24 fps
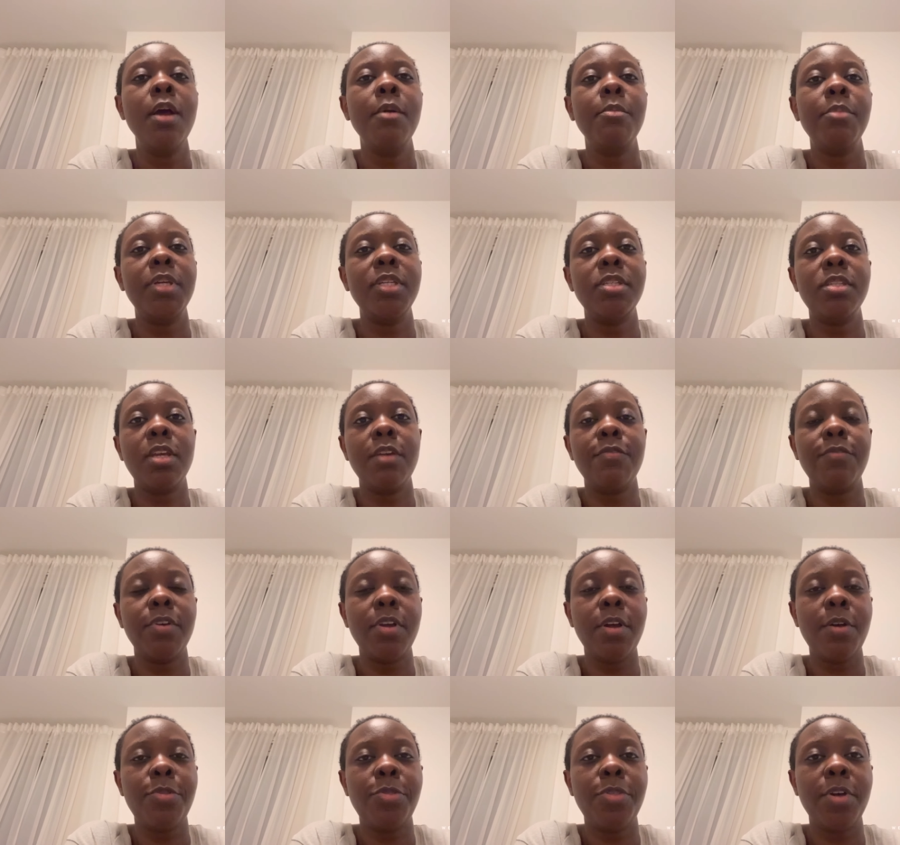please give
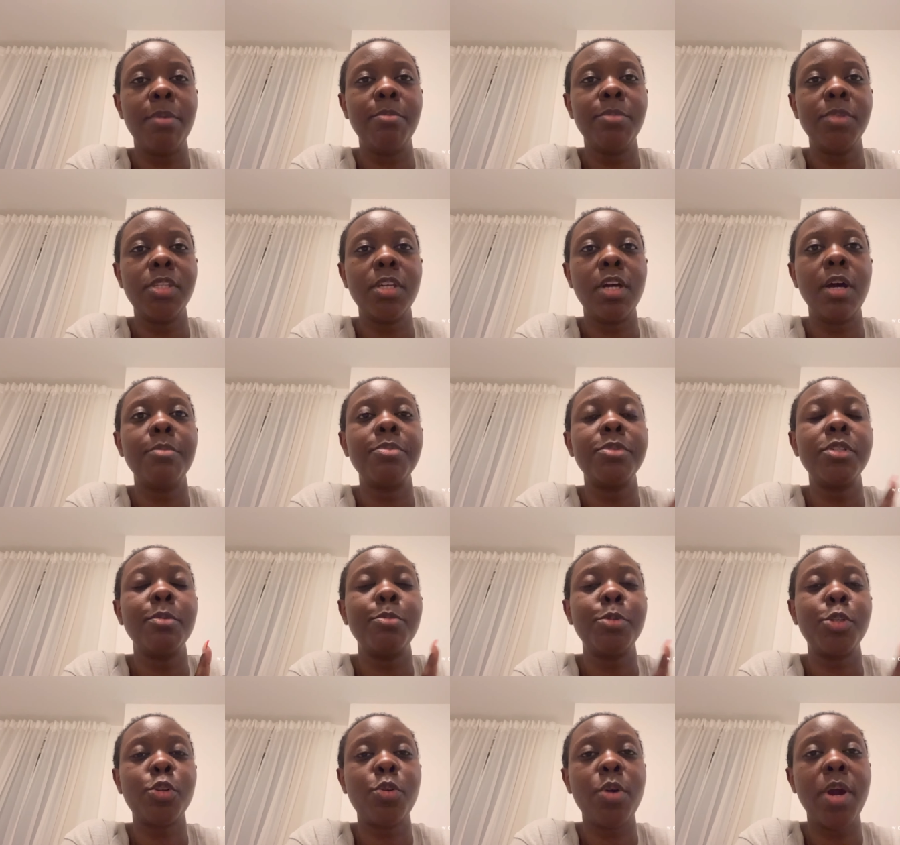it a thumbs up
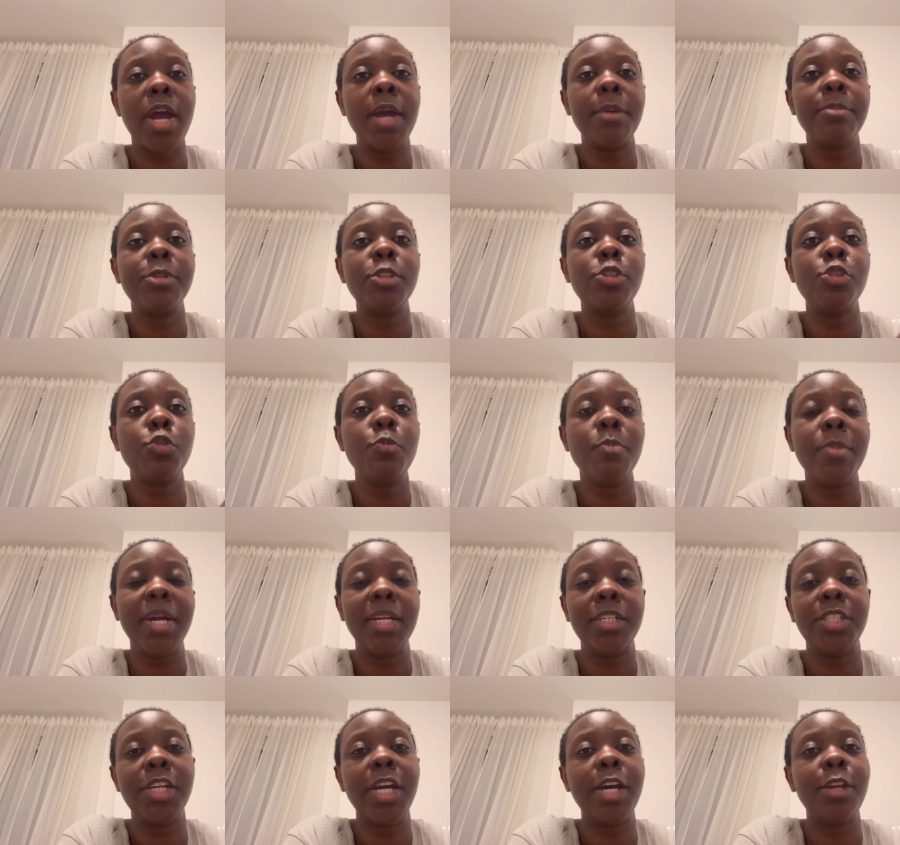subscribe to
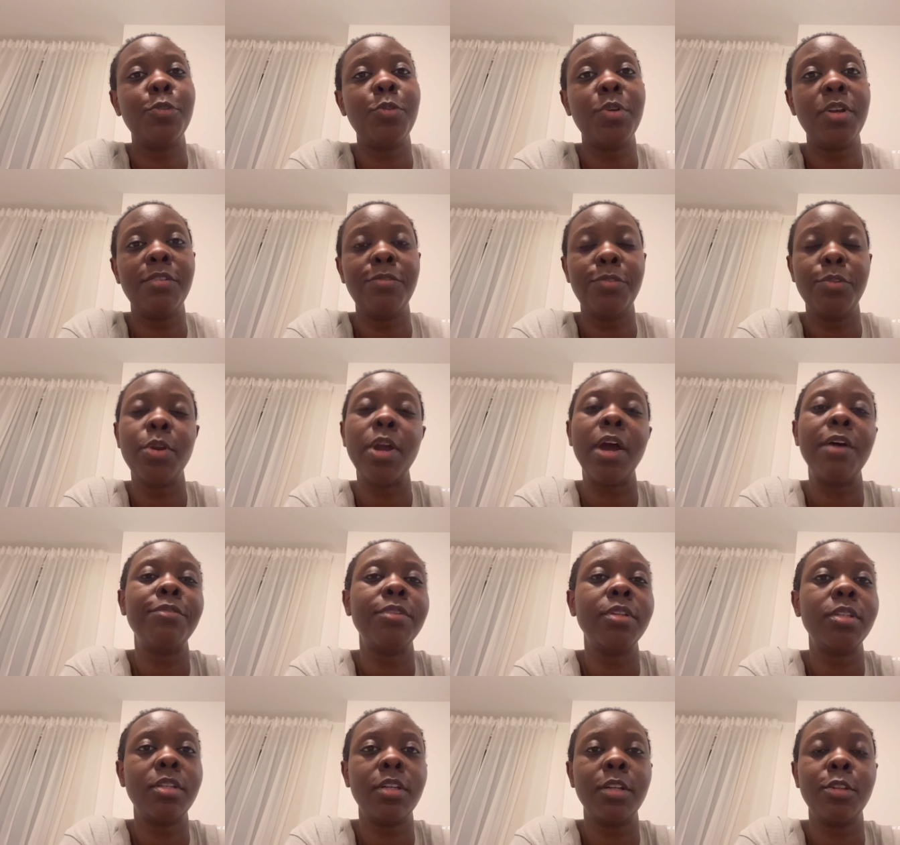my channel if you
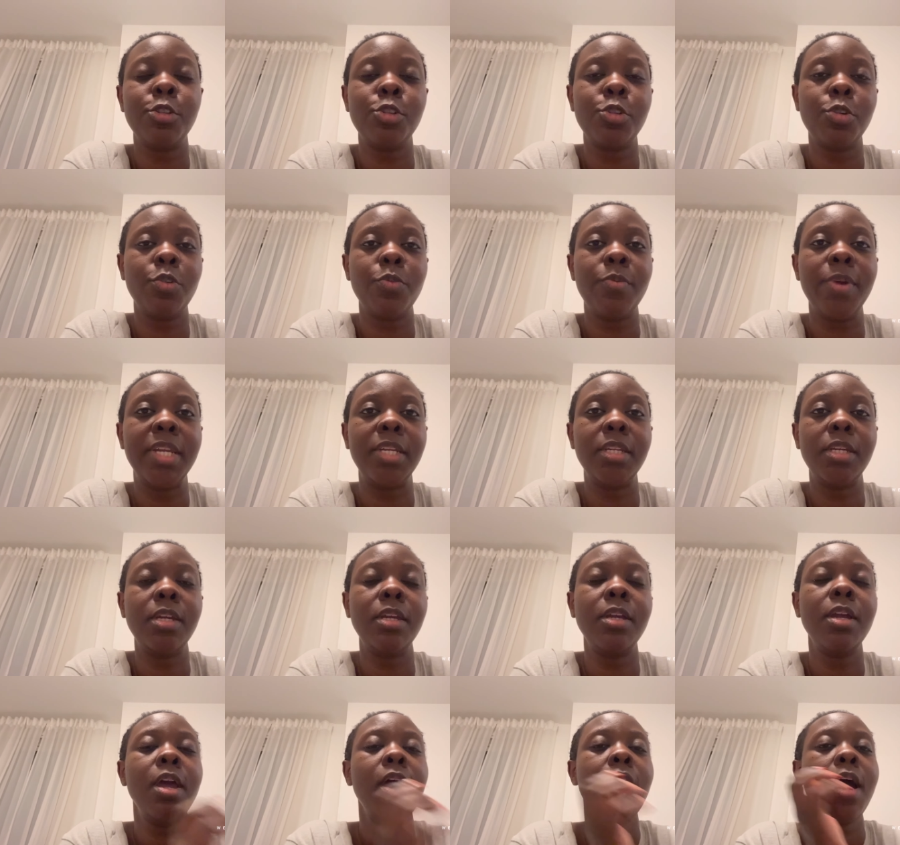haven't done so
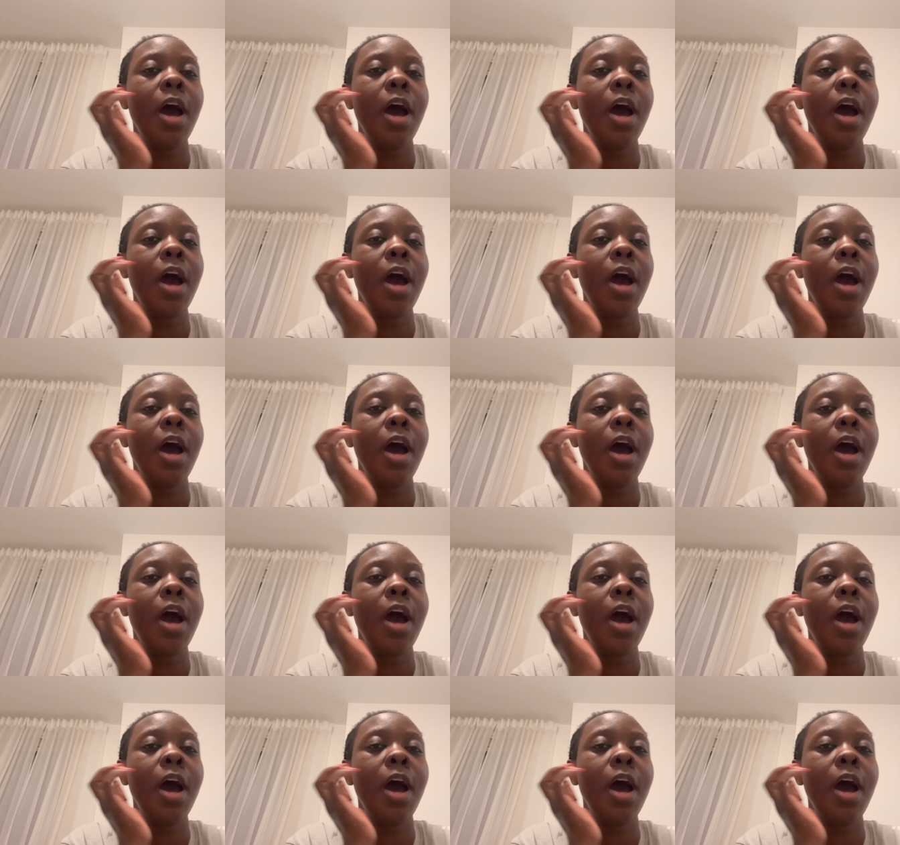already